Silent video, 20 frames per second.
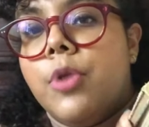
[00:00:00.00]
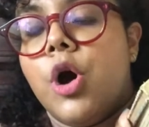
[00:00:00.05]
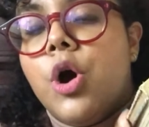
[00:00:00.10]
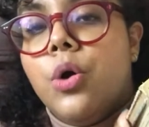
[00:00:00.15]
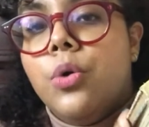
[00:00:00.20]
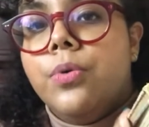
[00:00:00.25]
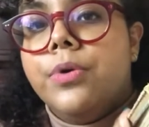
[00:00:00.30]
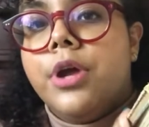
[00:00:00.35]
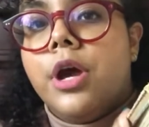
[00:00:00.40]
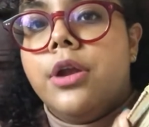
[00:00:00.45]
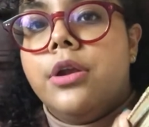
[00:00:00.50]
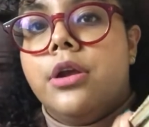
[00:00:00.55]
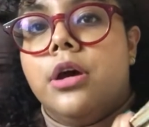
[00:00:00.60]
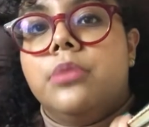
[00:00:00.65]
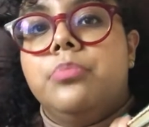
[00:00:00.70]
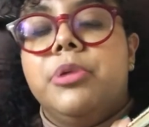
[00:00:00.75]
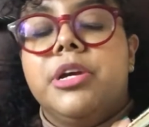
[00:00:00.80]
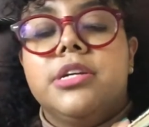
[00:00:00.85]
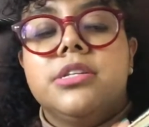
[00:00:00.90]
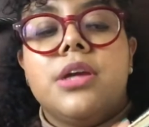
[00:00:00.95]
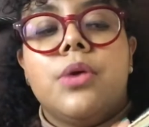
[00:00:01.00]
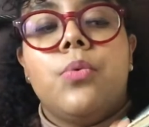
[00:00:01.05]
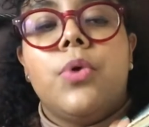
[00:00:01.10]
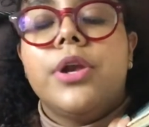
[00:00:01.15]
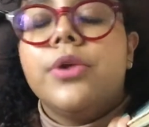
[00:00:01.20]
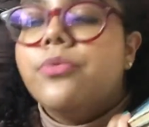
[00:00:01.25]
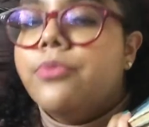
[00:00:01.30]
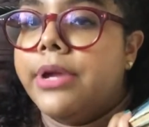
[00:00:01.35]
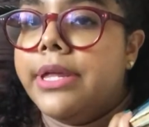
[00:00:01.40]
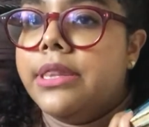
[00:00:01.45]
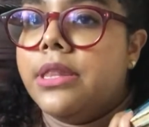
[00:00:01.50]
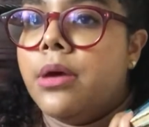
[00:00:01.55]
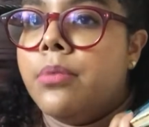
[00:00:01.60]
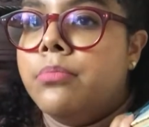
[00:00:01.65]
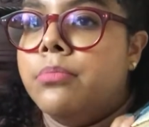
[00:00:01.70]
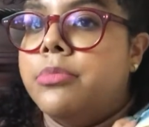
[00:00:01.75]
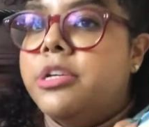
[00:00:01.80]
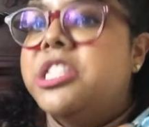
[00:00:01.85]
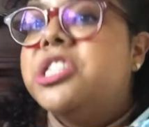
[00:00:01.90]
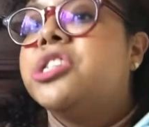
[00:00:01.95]
own, not because I want to read
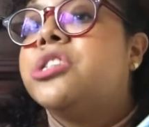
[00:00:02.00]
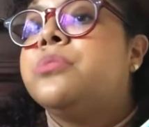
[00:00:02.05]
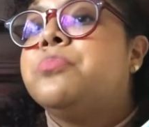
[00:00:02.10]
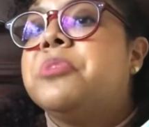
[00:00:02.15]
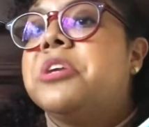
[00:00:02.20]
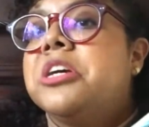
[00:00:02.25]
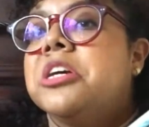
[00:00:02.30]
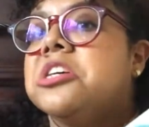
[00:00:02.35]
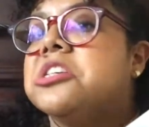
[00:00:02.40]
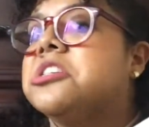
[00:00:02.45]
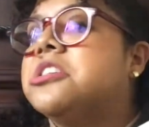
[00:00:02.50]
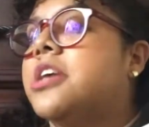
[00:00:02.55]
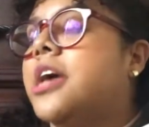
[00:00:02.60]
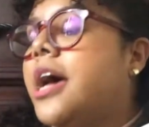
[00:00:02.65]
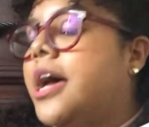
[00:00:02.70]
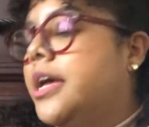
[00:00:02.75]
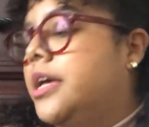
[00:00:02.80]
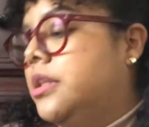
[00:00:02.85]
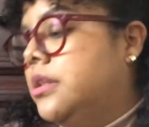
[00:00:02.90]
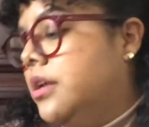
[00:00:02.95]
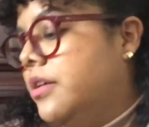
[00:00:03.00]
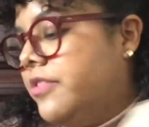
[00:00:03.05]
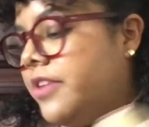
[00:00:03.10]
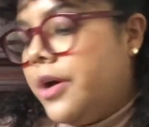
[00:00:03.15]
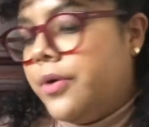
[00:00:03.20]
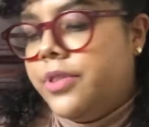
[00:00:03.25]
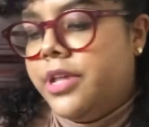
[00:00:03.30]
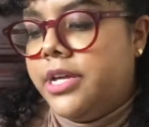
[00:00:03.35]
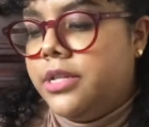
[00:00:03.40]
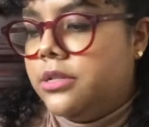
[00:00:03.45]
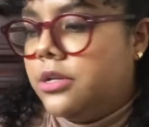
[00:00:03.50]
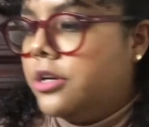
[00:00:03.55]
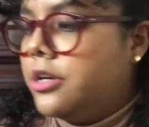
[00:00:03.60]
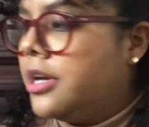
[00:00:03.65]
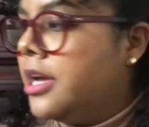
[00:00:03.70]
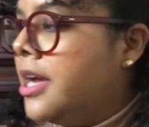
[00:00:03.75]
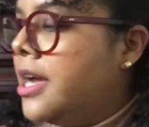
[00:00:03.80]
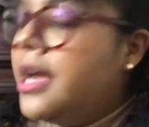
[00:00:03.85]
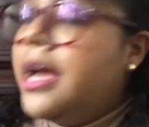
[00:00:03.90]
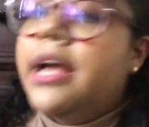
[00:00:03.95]
them, but just because I love how they
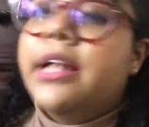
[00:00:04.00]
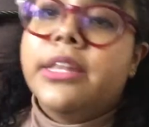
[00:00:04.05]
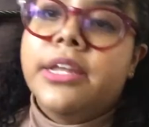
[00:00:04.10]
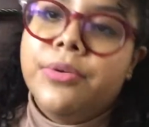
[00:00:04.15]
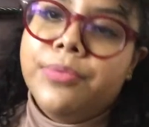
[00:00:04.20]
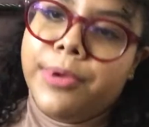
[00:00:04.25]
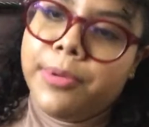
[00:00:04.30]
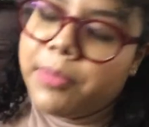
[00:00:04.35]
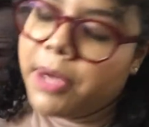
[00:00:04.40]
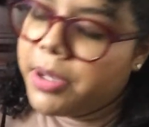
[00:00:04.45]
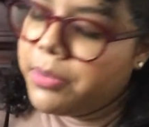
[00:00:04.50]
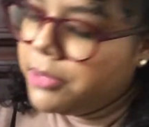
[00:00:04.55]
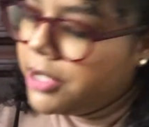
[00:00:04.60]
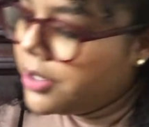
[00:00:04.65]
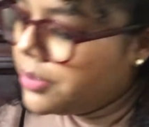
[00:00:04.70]
look. They remind me